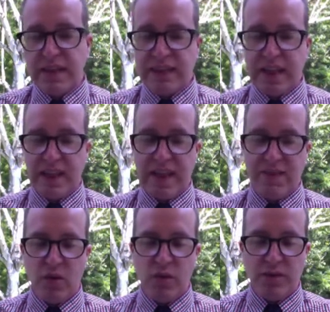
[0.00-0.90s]
Jenny
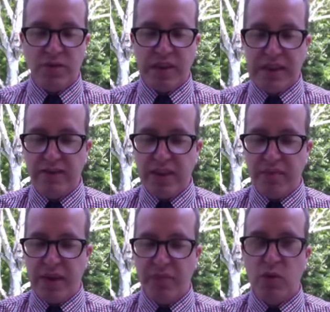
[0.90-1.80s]
laughed and whispered, "Even the
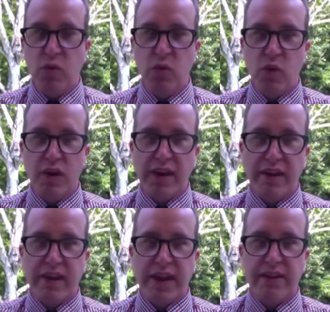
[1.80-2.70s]
people who work
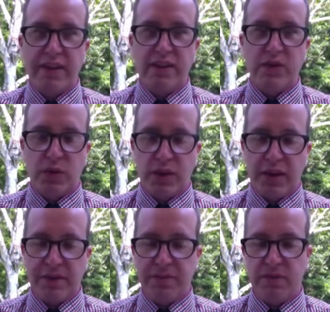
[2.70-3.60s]
here hate this
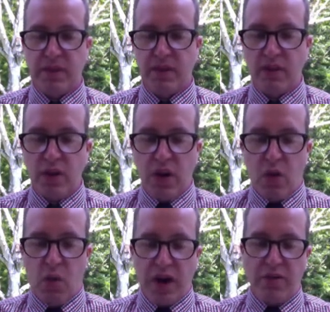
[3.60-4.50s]
store."
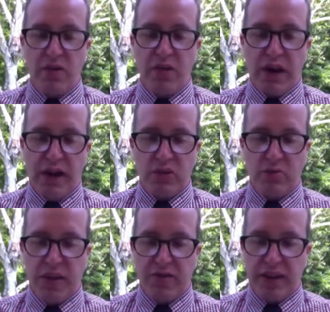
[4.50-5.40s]
Walking through the aisles
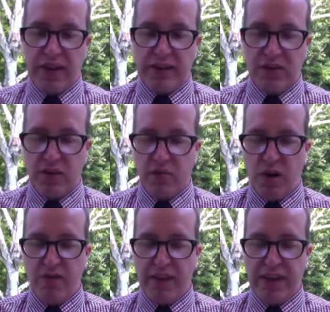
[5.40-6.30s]
with my friends,
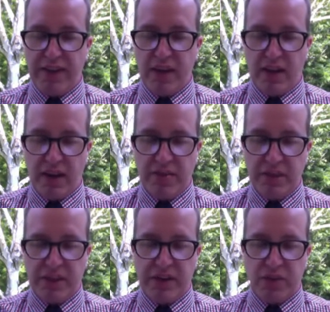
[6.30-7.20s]
marveling at the odd and
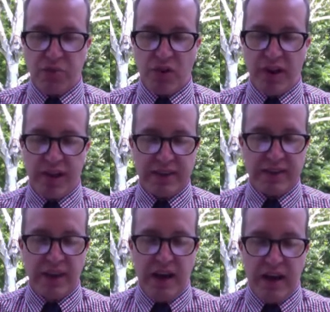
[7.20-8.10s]
mysterious
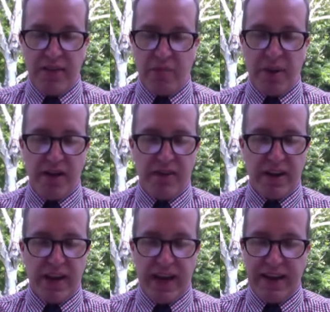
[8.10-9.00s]
products, I felt better
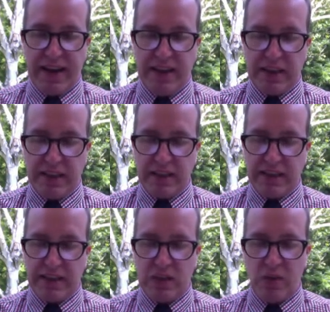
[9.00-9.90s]
than I had in
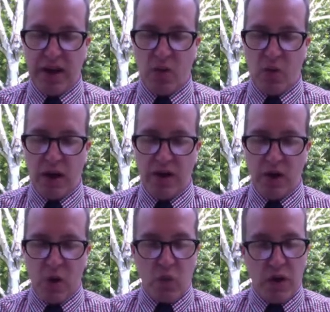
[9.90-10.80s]
ages. No matter what,
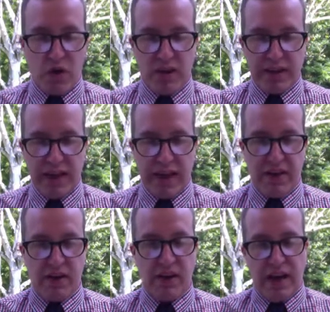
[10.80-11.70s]
we were all
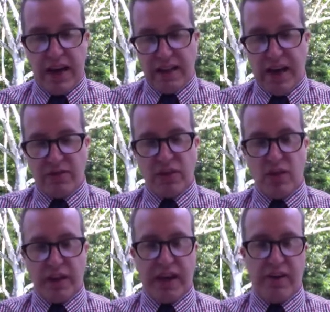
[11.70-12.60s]
together, and life was
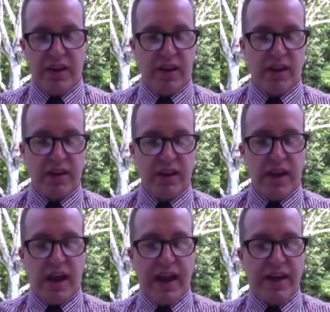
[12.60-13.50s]
going to carry on.
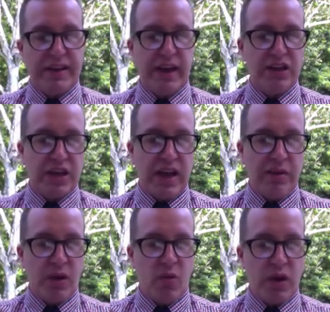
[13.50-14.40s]
I could tell Jen
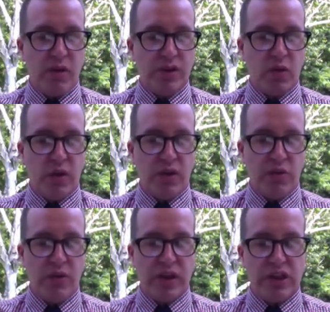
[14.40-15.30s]
about what I was going
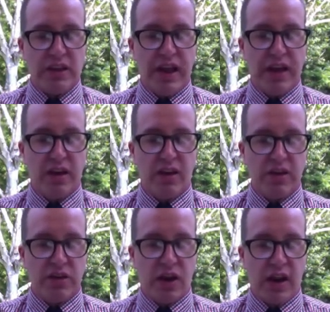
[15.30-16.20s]
through, and she'd take it all
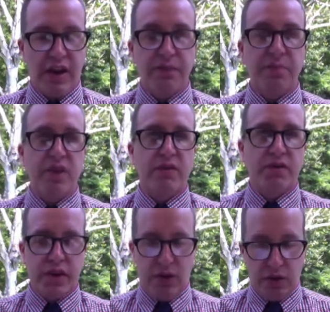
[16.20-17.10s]
in stride.
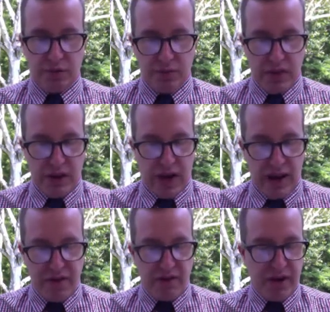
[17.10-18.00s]
Footnote.
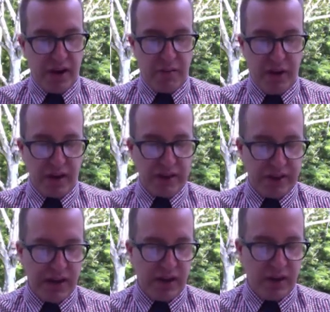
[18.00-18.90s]
I felt very compelled to
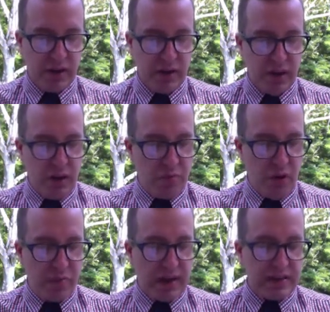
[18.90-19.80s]
tell her,
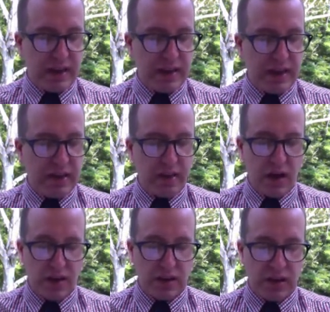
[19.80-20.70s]
both because I needed to
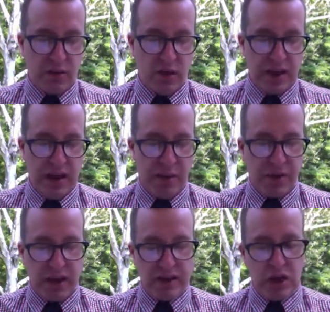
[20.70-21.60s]
talk to someone, and
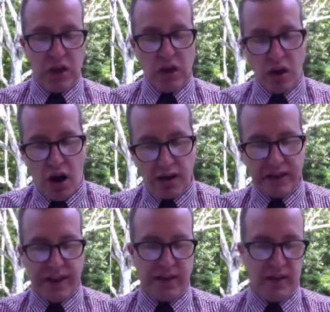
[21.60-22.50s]
because not
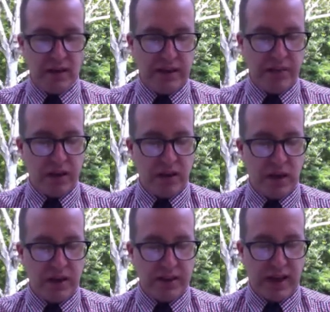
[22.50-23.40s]
telling her seemed
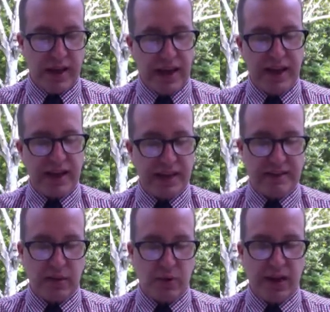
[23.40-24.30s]
dishonest. I had
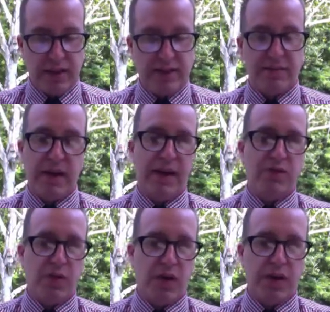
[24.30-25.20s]
kissed someone else,
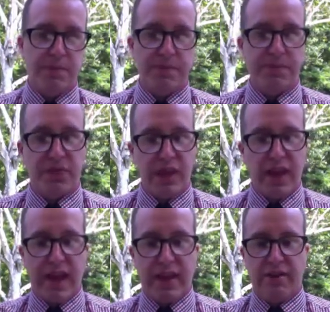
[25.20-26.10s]
after all.
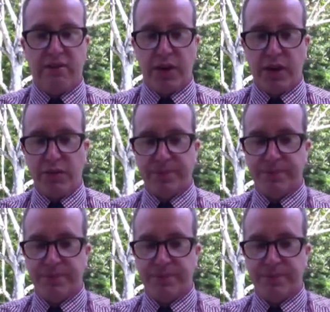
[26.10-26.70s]
End of footnote.